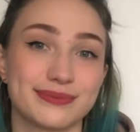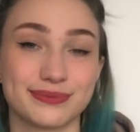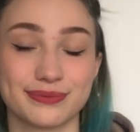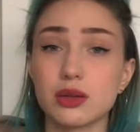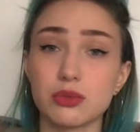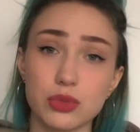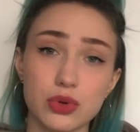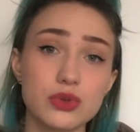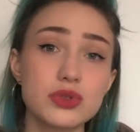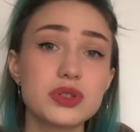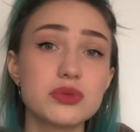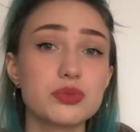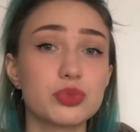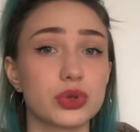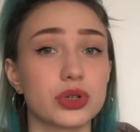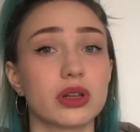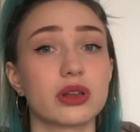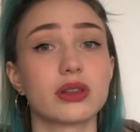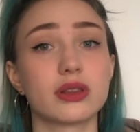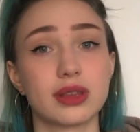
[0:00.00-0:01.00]
The most
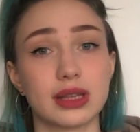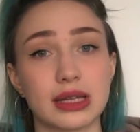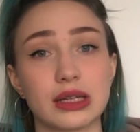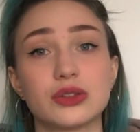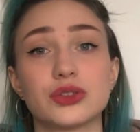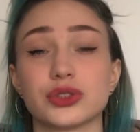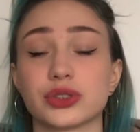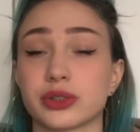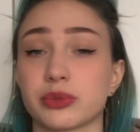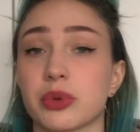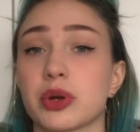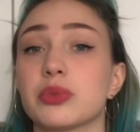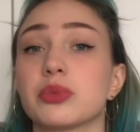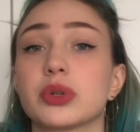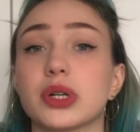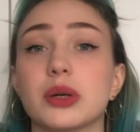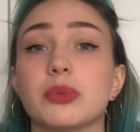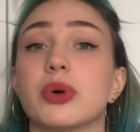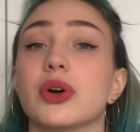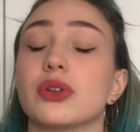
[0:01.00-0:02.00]
important thing to
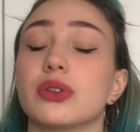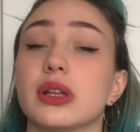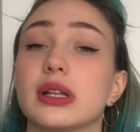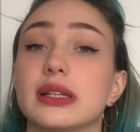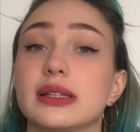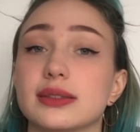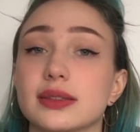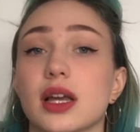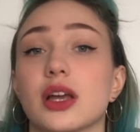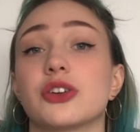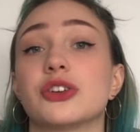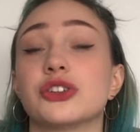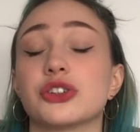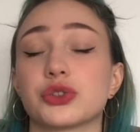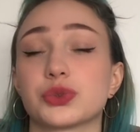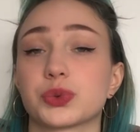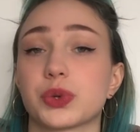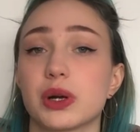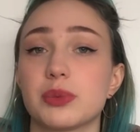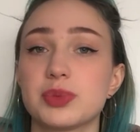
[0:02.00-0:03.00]
remember about the design on
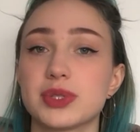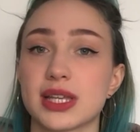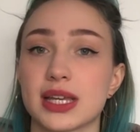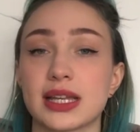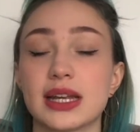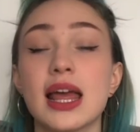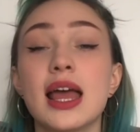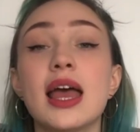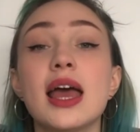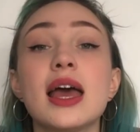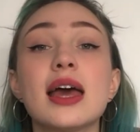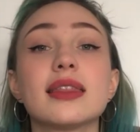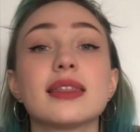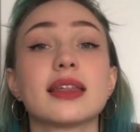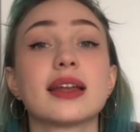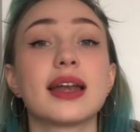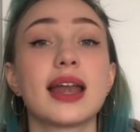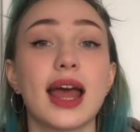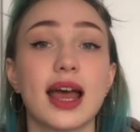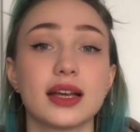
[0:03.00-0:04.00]
your website
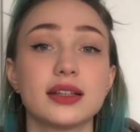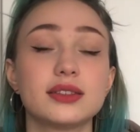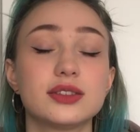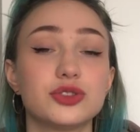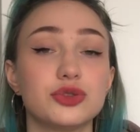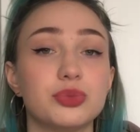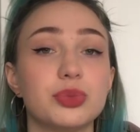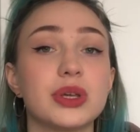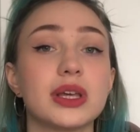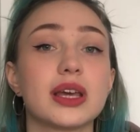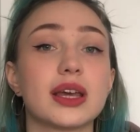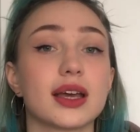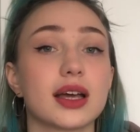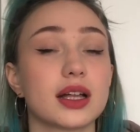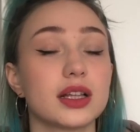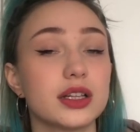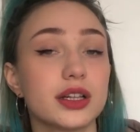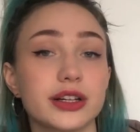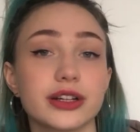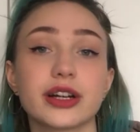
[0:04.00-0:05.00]
that it has to be a
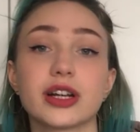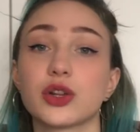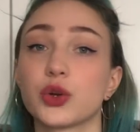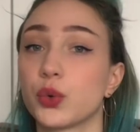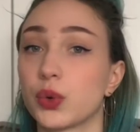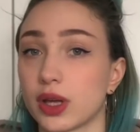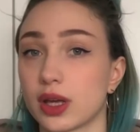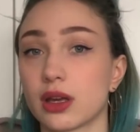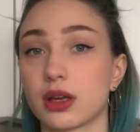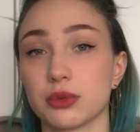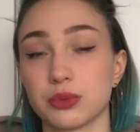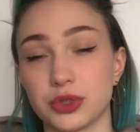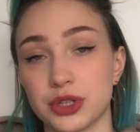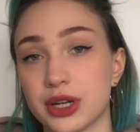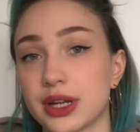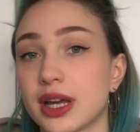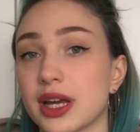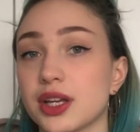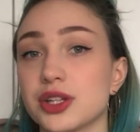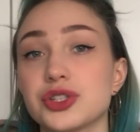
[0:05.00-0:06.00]
clear and quick
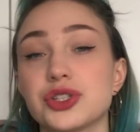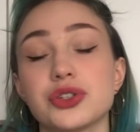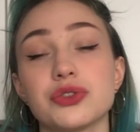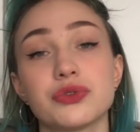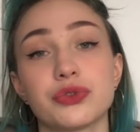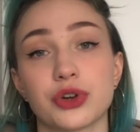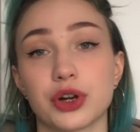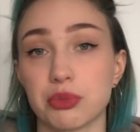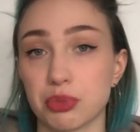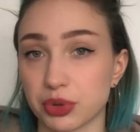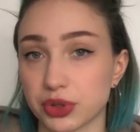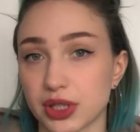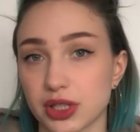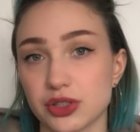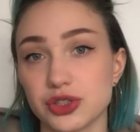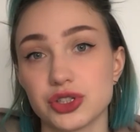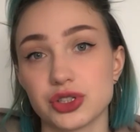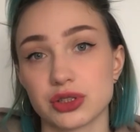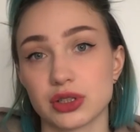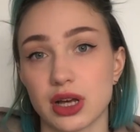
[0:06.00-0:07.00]
communication for a
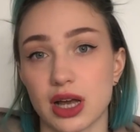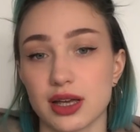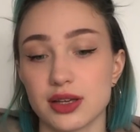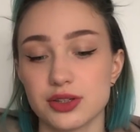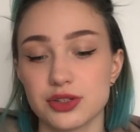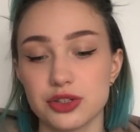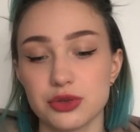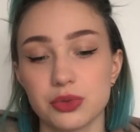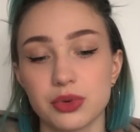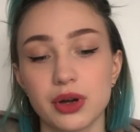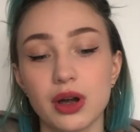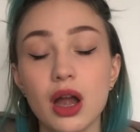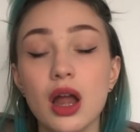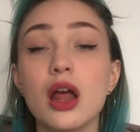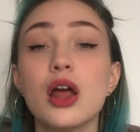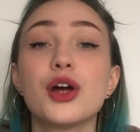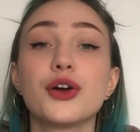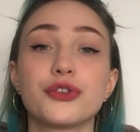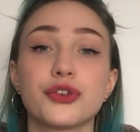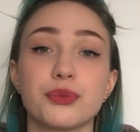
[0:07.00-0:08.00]
potential customer
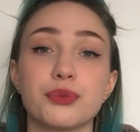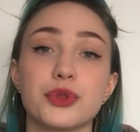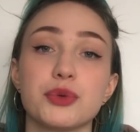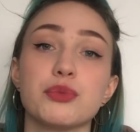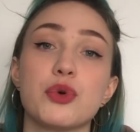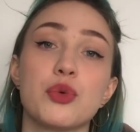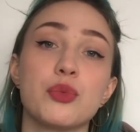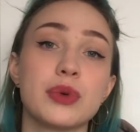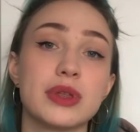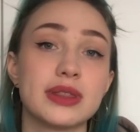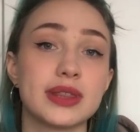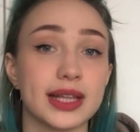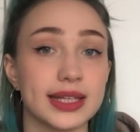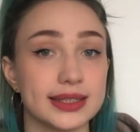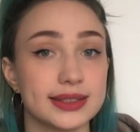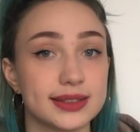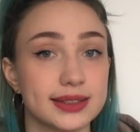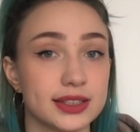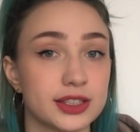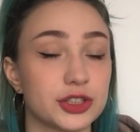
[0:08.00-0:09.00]
from the moment
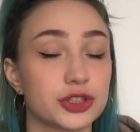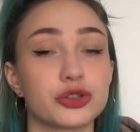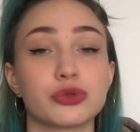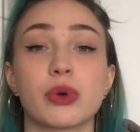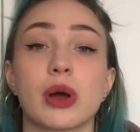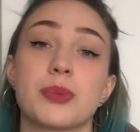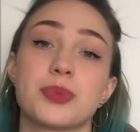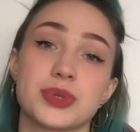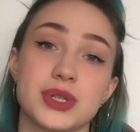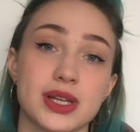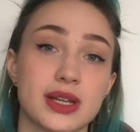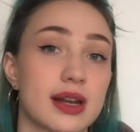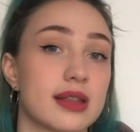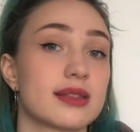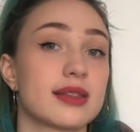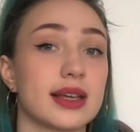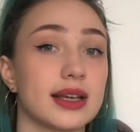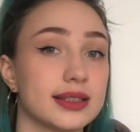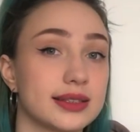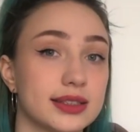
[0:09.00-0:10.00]
they see your website
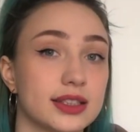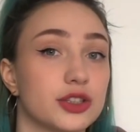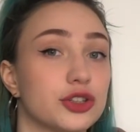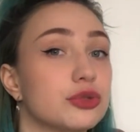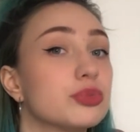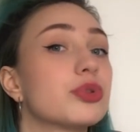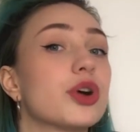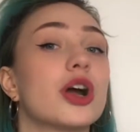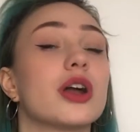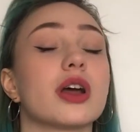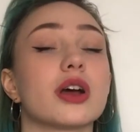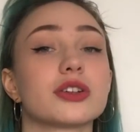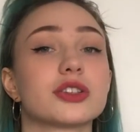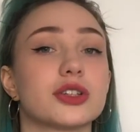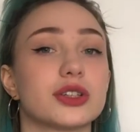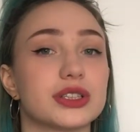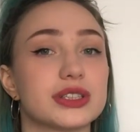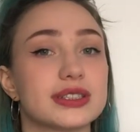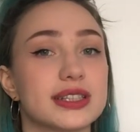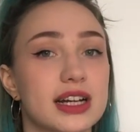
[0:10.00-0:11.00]
and they see your
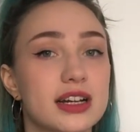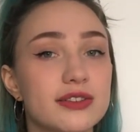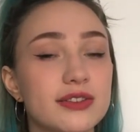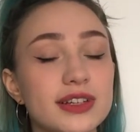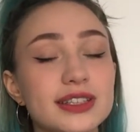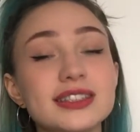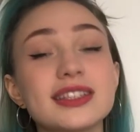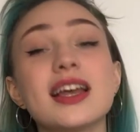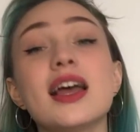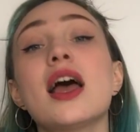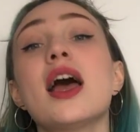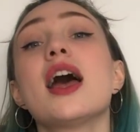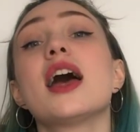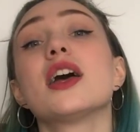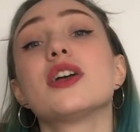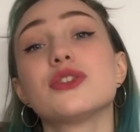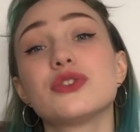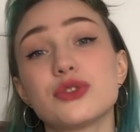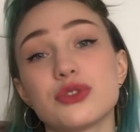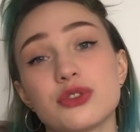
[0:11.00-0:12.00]
product or service
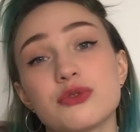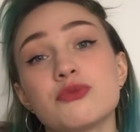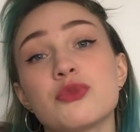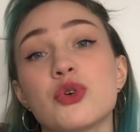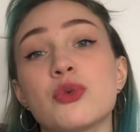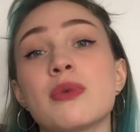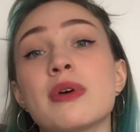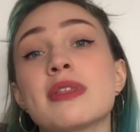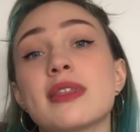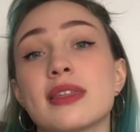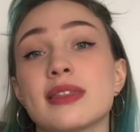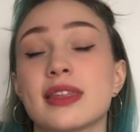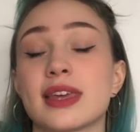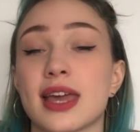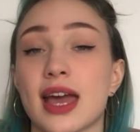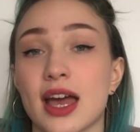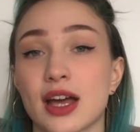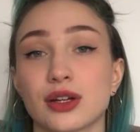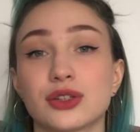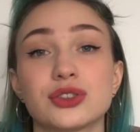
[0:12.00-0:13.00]
and to the moment that
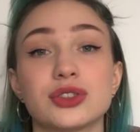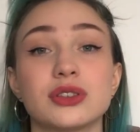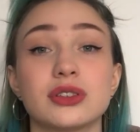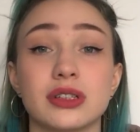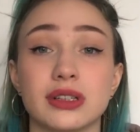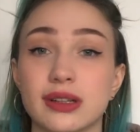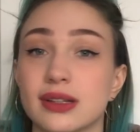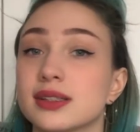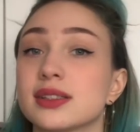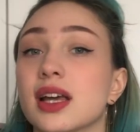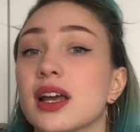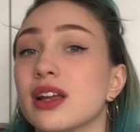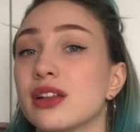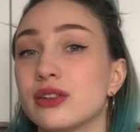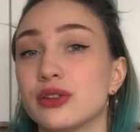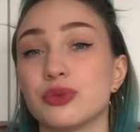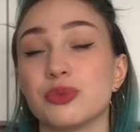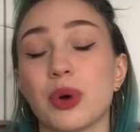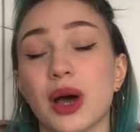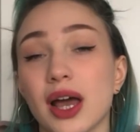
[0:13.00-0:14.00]
they actually
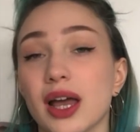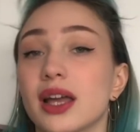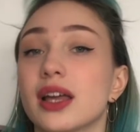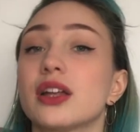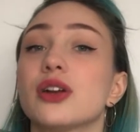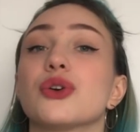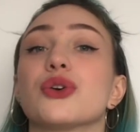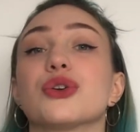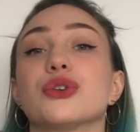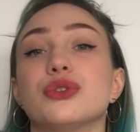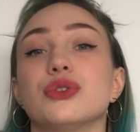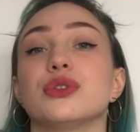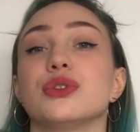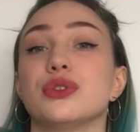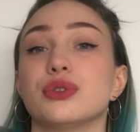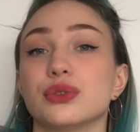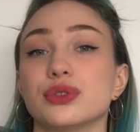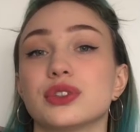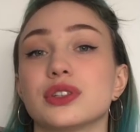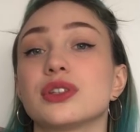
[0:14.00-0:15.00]
decide to buy it or to
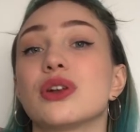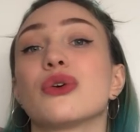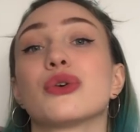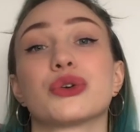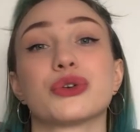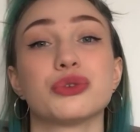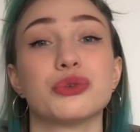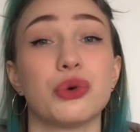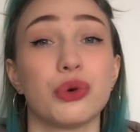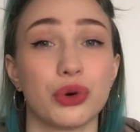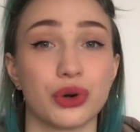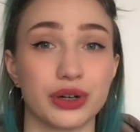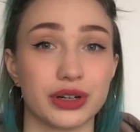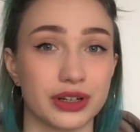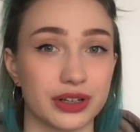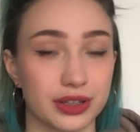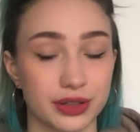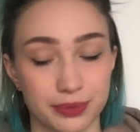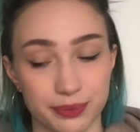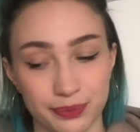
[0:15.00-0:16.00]
use it or to order.